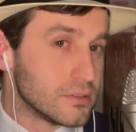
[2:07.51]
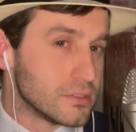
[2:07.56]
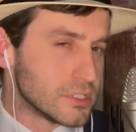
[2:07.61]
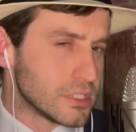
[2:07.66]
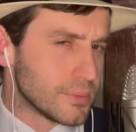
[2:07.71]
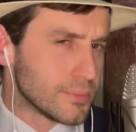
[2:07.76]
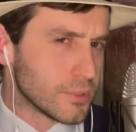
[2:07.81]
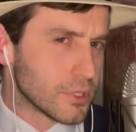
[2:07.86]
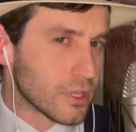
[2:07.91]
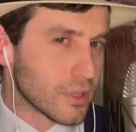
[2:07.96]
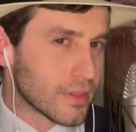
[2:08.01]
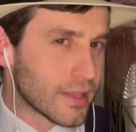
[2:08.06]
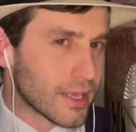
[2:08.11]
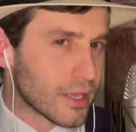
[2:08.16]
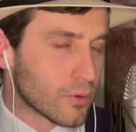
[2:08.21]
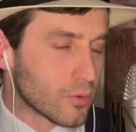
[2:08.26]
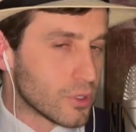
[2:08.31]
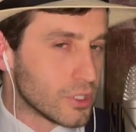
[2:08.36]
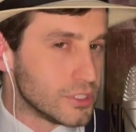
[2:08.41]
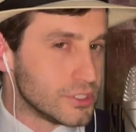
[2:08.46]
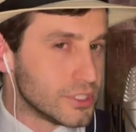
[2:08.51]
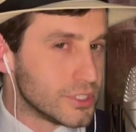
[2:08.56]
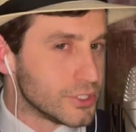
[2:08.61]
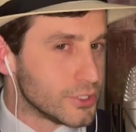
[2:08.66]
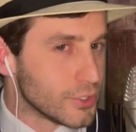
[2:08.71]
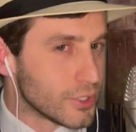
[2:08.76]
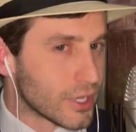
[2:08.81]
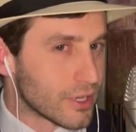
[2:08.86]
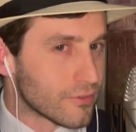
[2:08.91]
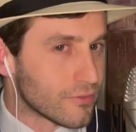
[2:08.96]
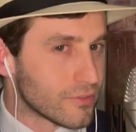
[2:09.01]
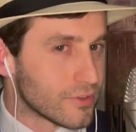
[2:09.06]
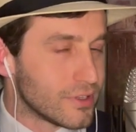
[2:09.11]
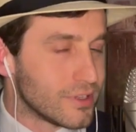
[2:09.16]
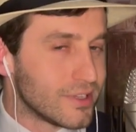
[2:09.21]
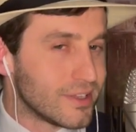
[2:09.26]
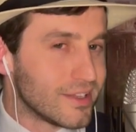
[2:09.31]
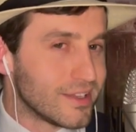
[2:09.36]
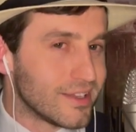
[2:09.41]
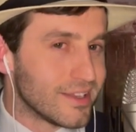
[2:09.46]
similar language and you have
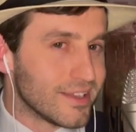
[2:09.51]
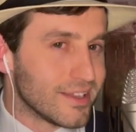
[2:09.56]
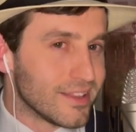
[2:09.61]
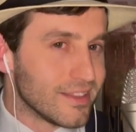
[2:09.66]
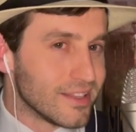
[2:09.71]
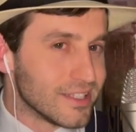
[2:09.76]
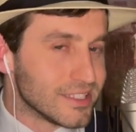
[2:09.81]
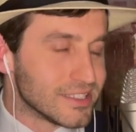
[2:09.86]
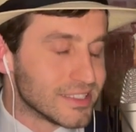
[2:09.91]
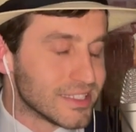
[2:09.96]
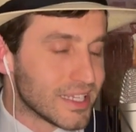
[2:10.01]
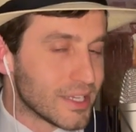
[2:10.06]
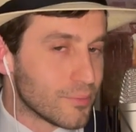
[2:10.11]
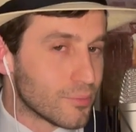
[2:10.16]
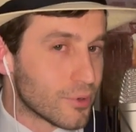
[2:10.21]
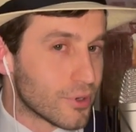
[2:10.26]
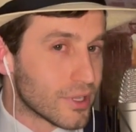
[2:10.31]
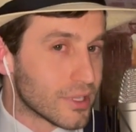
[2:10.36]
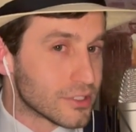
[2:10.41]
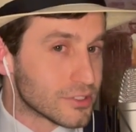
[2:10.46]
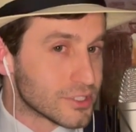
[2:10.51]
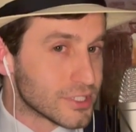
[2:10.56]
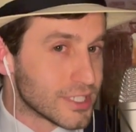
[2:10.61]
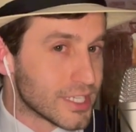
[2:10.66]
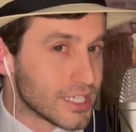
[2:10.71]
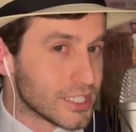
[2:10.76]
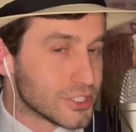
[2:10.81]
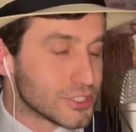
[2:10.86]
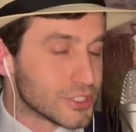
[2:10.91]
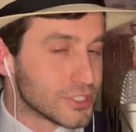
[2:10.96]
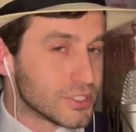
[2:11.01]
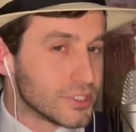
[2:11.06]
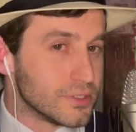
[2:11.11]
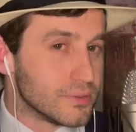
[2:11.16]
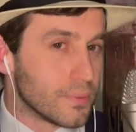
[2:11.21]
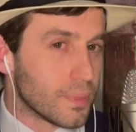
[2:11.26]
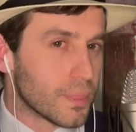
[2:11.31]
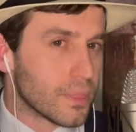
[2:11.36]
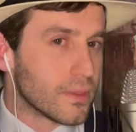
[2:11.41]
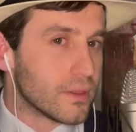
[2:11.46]
the same
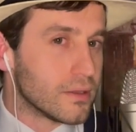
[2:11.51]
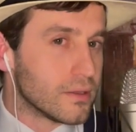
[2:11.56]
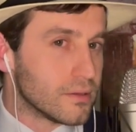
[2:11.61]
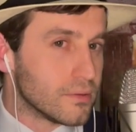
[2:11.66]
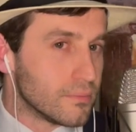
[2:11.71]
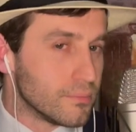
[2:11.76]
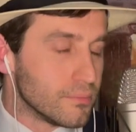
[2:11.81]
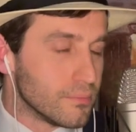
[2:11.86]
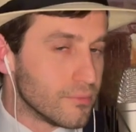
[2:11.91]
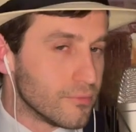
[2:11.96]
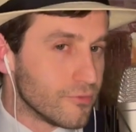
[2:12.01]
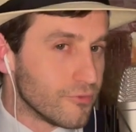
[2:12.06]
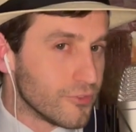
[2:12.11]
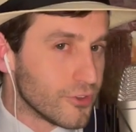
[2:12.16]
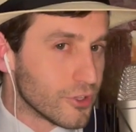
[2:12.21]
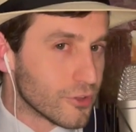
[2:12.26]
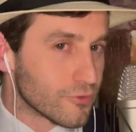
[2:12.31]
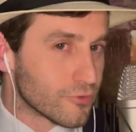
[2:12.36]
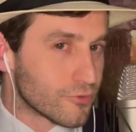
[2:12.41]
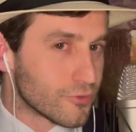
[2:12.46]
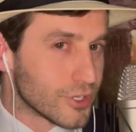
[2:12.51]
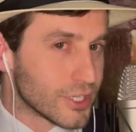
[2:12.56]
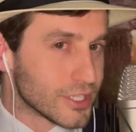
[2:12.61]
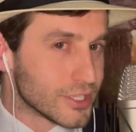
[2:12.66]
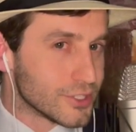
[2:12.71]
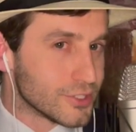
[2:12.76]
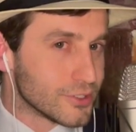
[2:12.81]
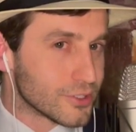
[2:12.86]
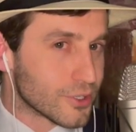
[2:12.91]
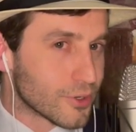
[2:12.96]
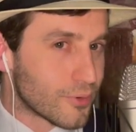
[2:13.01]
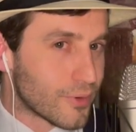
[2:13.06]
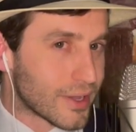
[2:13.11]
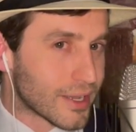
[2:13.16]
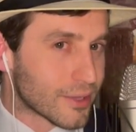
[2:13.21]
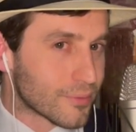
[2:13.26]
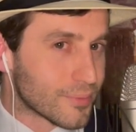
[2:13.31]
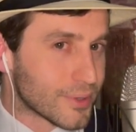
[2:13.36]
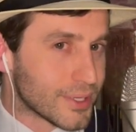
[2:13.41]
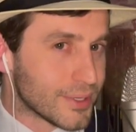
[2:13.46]
pronunciation, feel free to
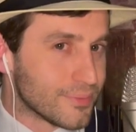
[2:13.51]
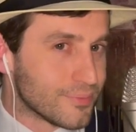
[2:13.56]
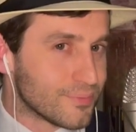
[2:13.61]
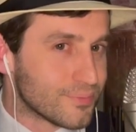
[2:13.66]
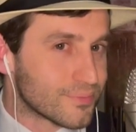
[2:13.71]
correct me.